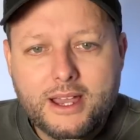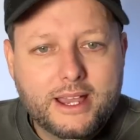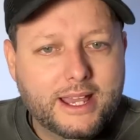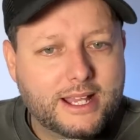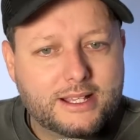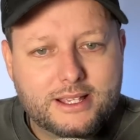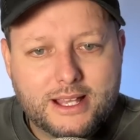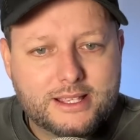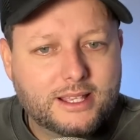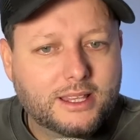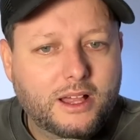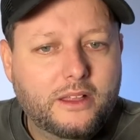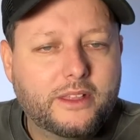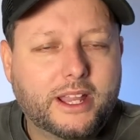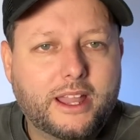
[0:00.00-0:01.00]
There's a
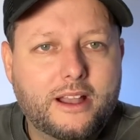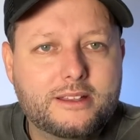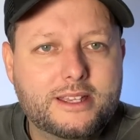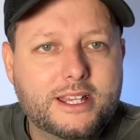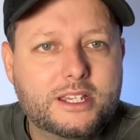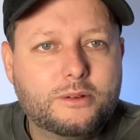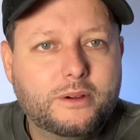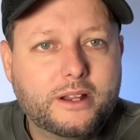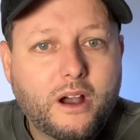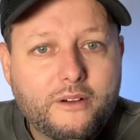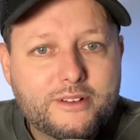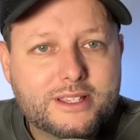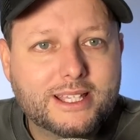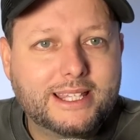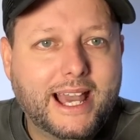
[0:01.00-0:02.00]
lot that goes into it.
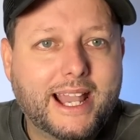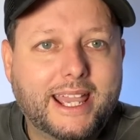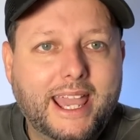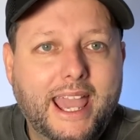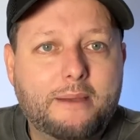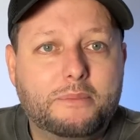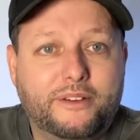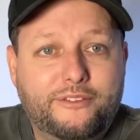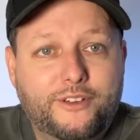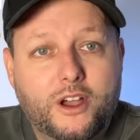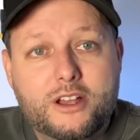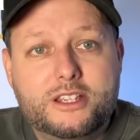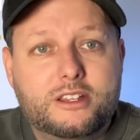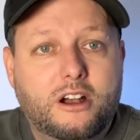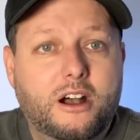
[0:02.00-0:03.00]
Obviously, that camp the
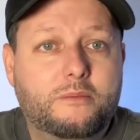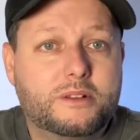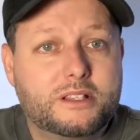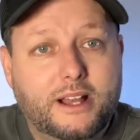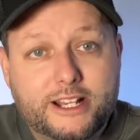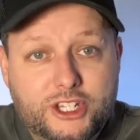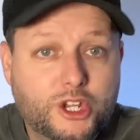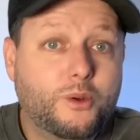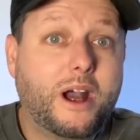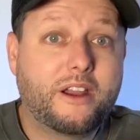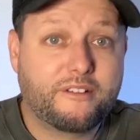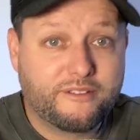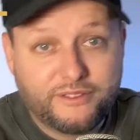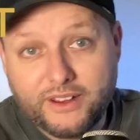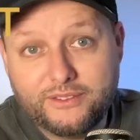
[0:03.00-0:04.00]
first time was like
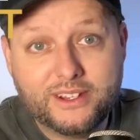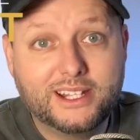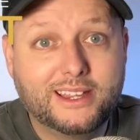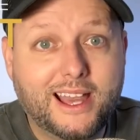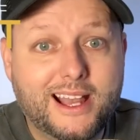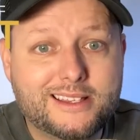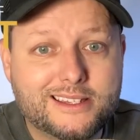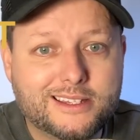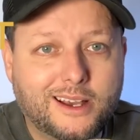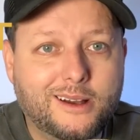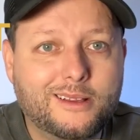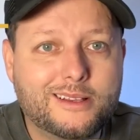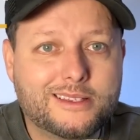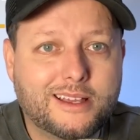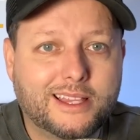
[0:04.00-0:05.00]

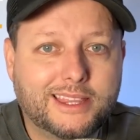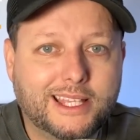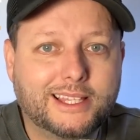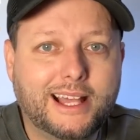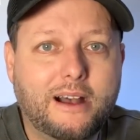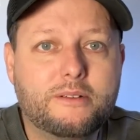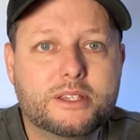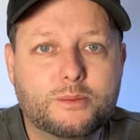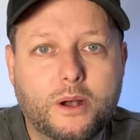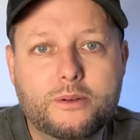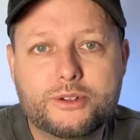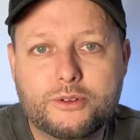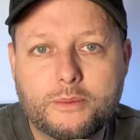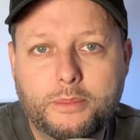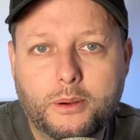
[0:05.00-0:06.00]
$250,000. I think that was what
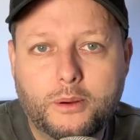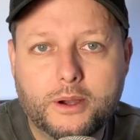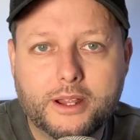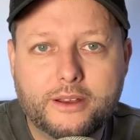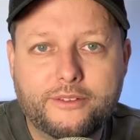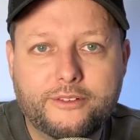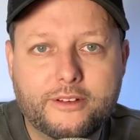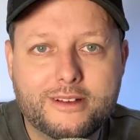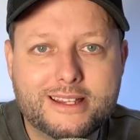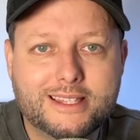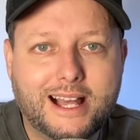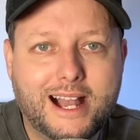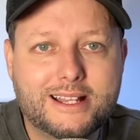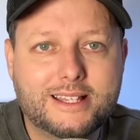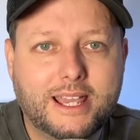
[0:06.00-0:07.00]
was reported for his
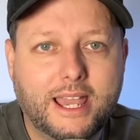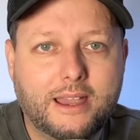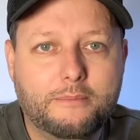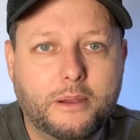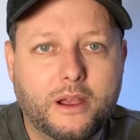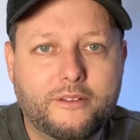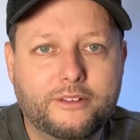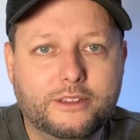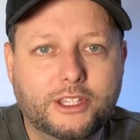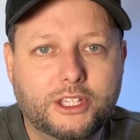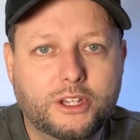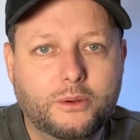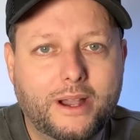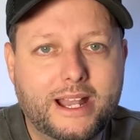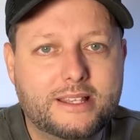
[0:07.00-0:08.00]
last camp over in the
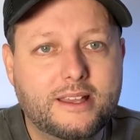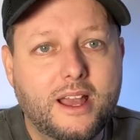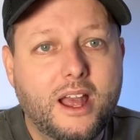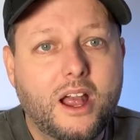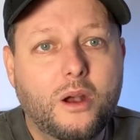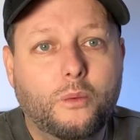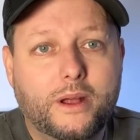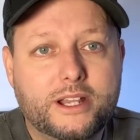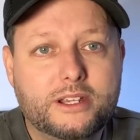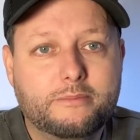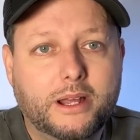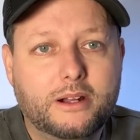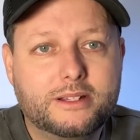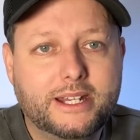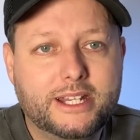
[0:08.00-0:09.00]
US when
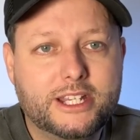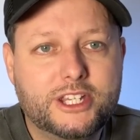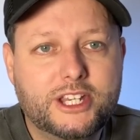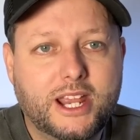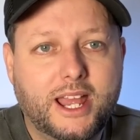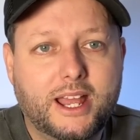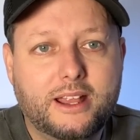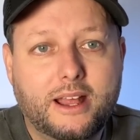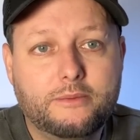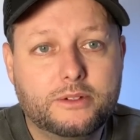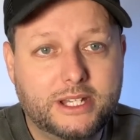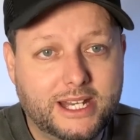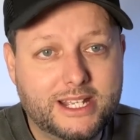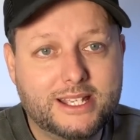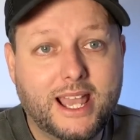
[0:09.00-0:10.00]
Jermell
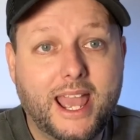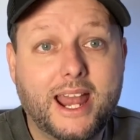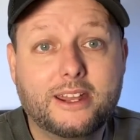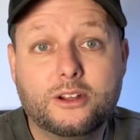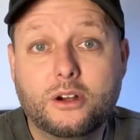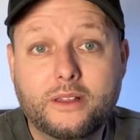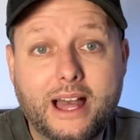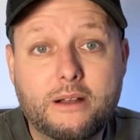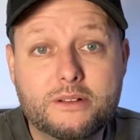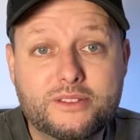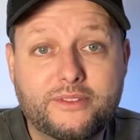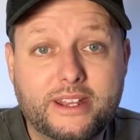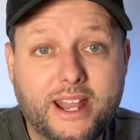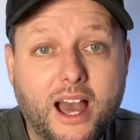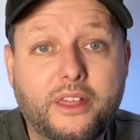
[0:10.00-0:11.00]
did his hand, and all that was
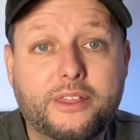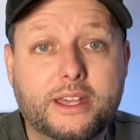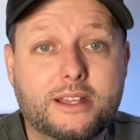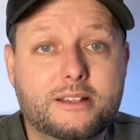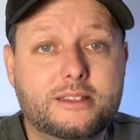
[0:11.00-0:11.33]
for nothing.